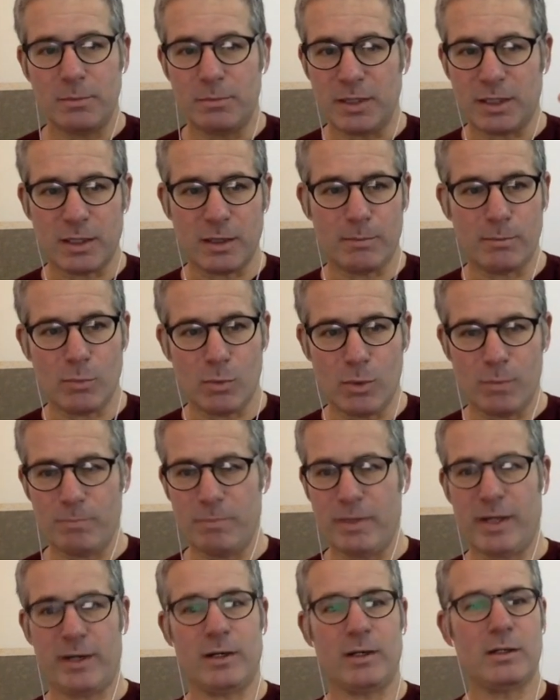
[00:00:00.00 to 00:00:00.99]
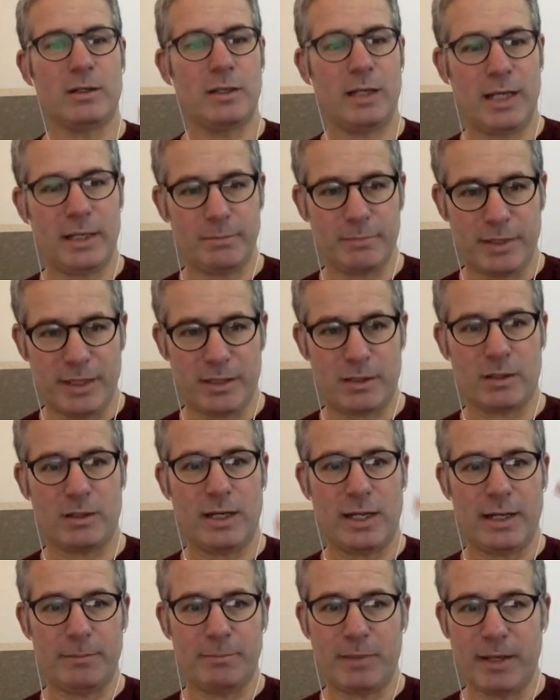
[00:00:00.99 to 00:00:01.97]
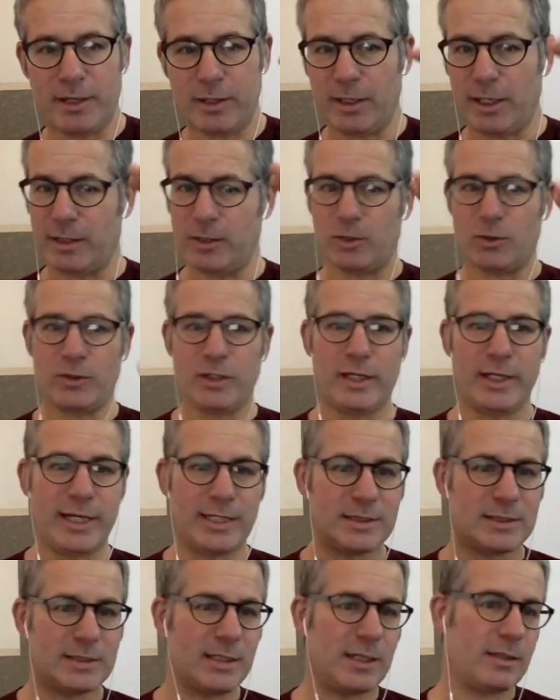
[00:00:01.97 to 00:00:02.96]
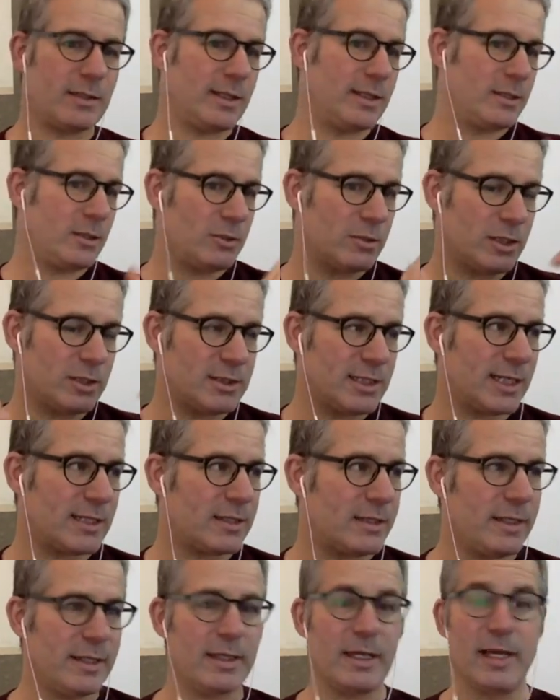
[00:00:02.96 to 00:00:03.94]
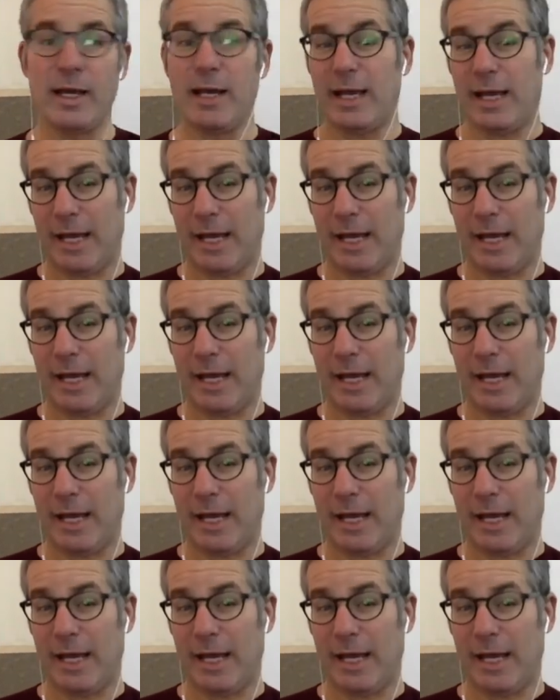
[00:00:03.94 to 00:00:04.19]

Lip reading: become better and better and better, and learn the next style and learn the technique